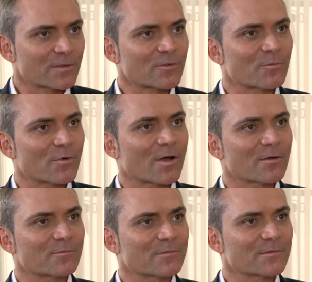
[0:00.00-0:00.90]
it is to
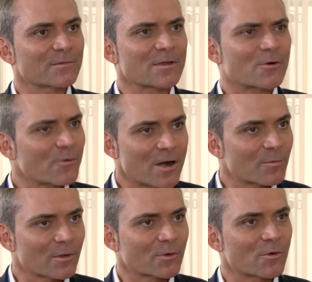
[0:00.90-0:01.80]
buy
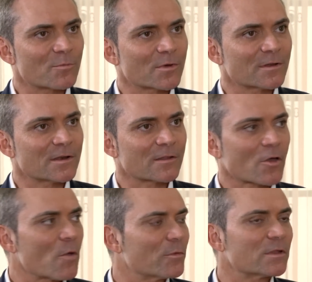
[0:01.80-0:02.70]
incredible equipment. Yeah. You know, it's
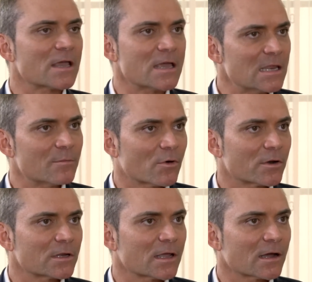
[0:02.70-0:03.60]
yeah. open to
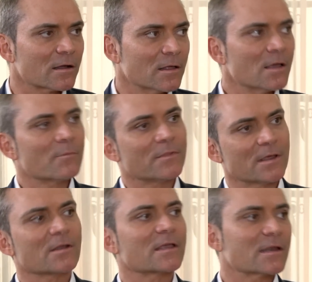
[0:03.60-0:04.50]
anybody now. Mm-hmm. But
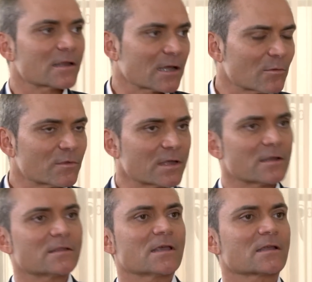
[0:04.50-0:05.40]
then again, it comes
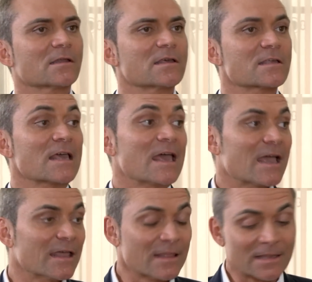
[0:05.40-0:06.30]
down to techniques.
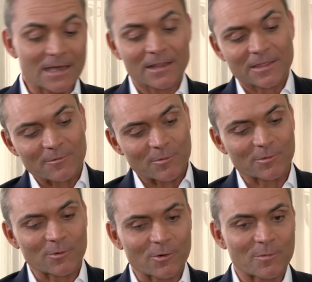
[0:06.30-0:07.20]
Yeah. And then the other thing we
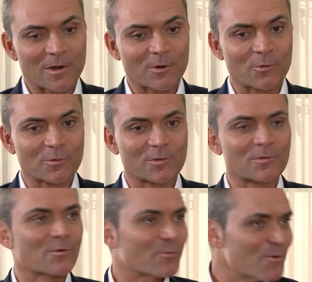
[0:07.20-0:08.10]
were talking about, of course,
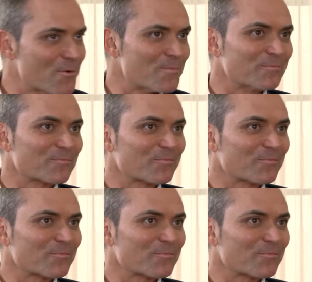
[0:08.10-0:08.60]
is the room.